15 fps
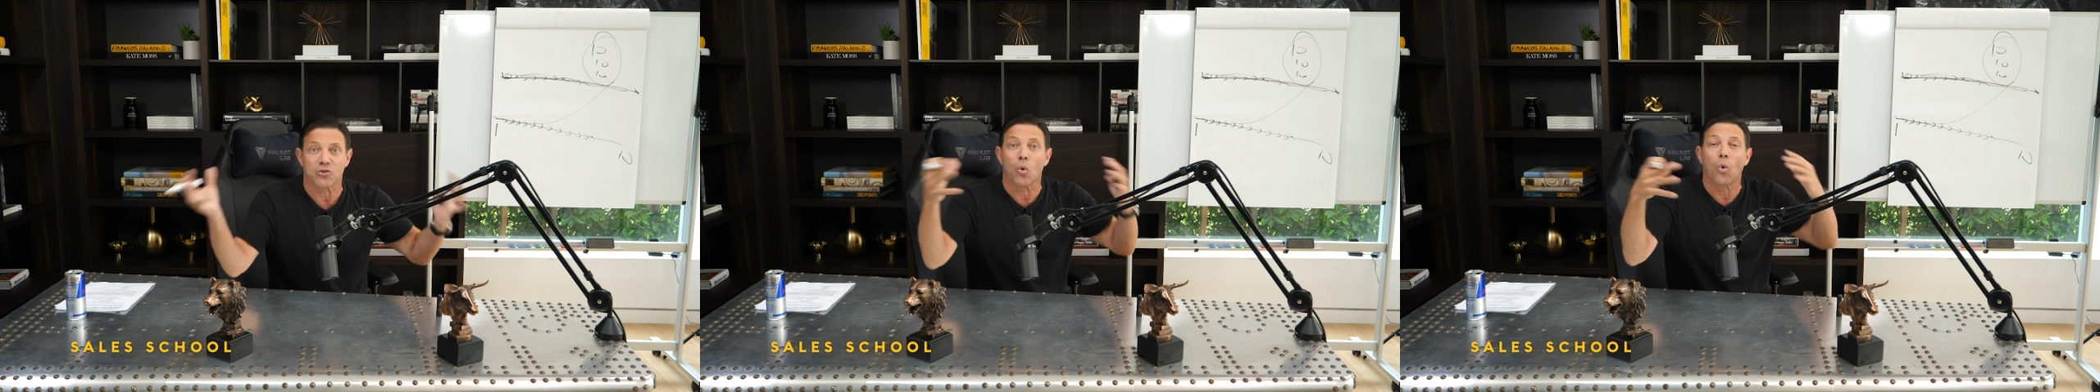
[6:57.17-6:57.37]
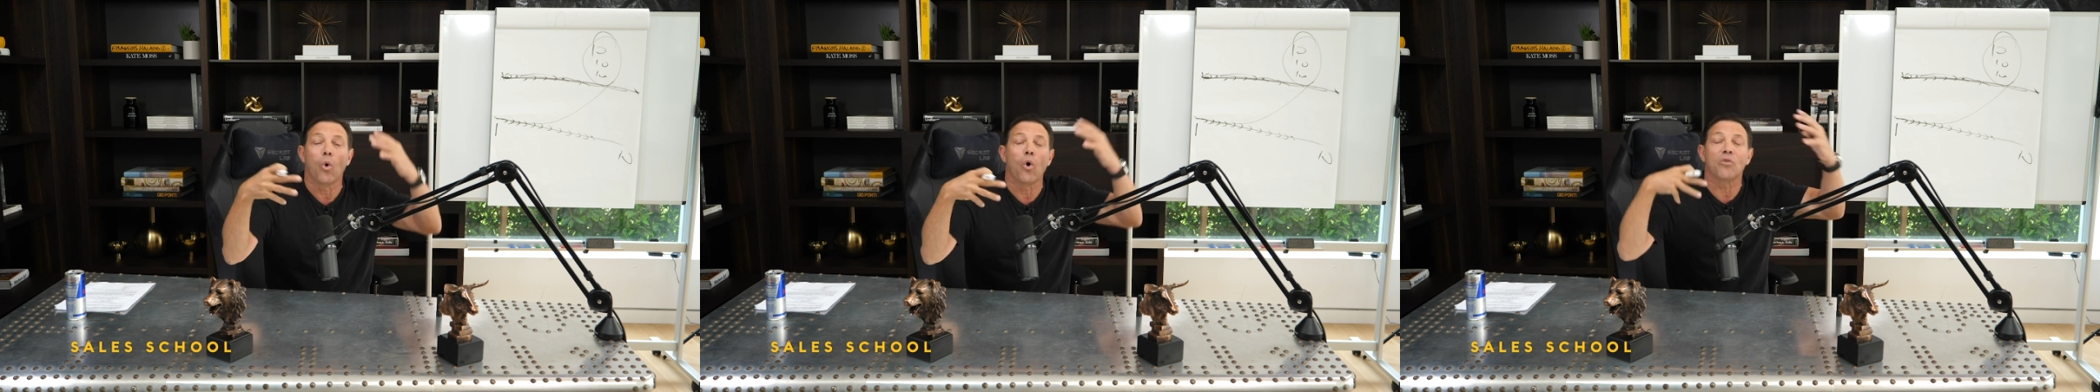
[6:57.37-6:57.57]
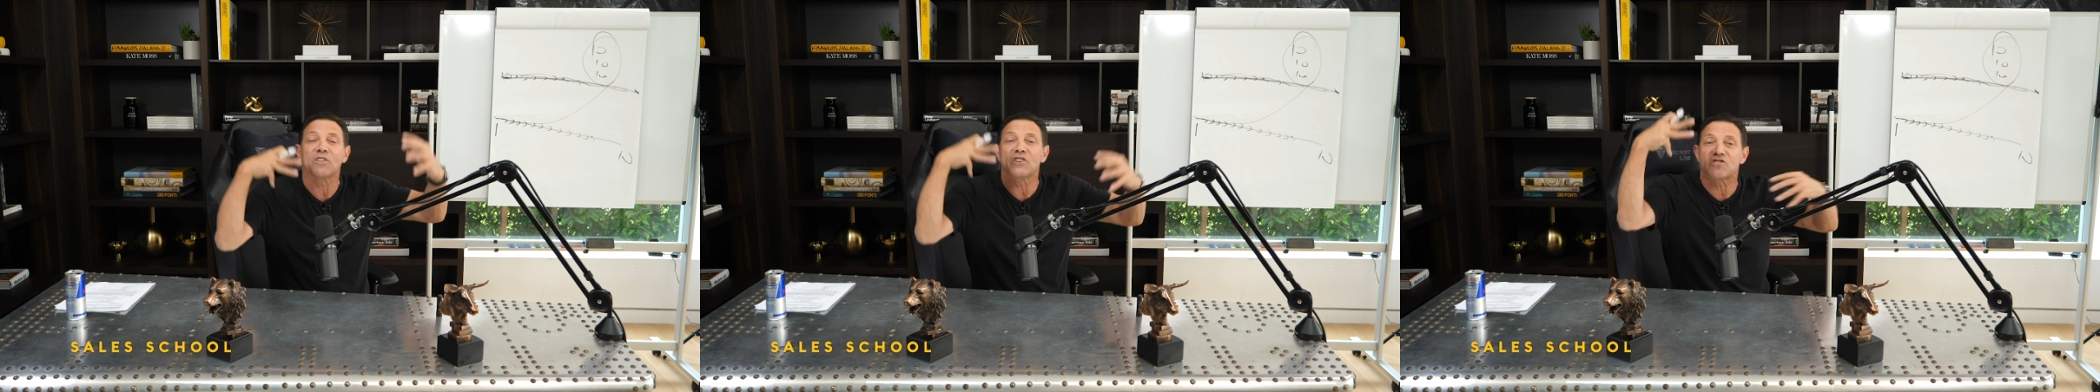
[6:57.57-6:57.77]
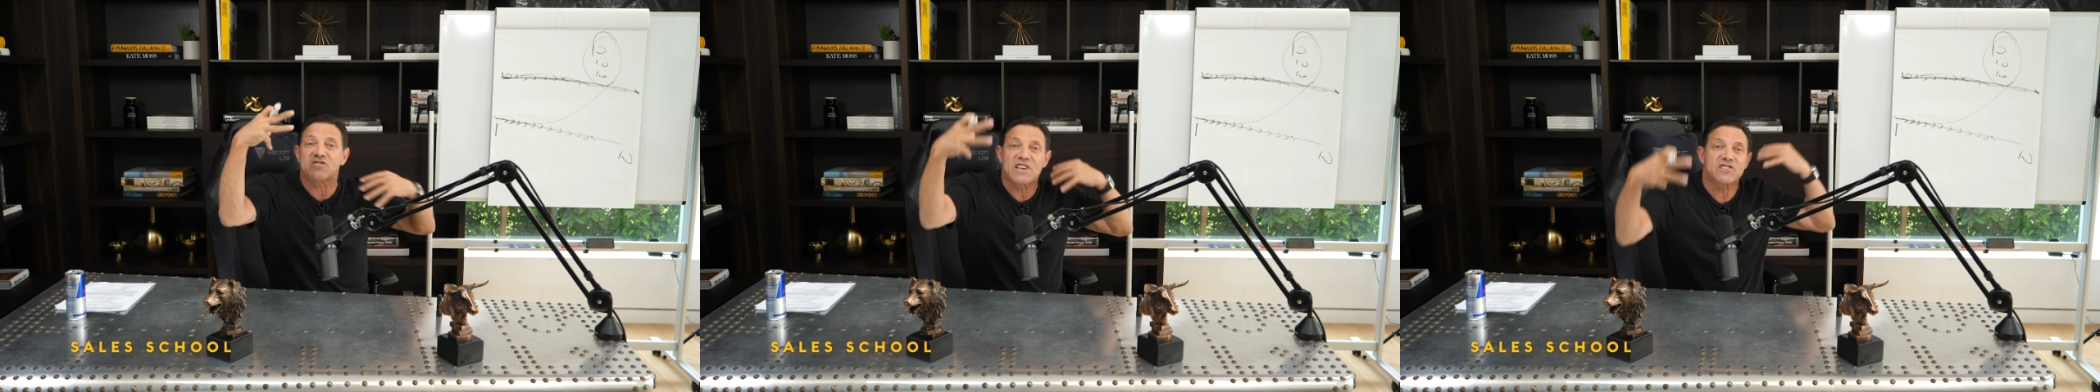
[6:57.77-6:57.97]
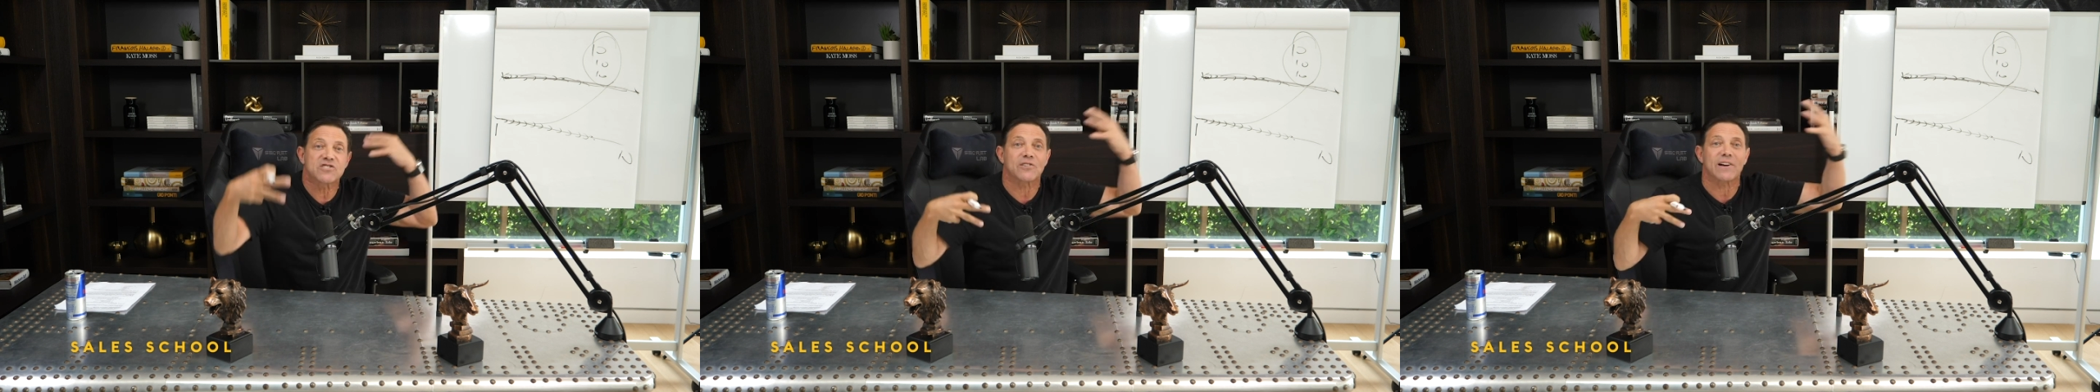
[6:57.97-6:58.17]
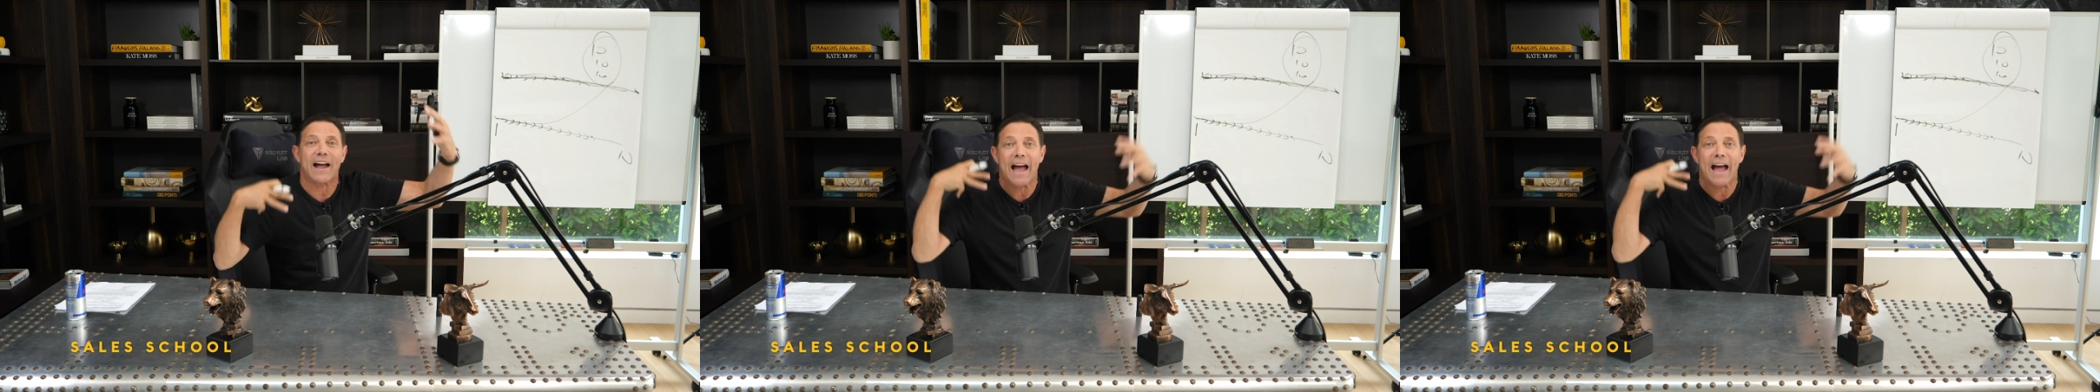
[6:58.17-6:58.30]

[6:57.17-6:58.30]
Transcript: It's all these things that are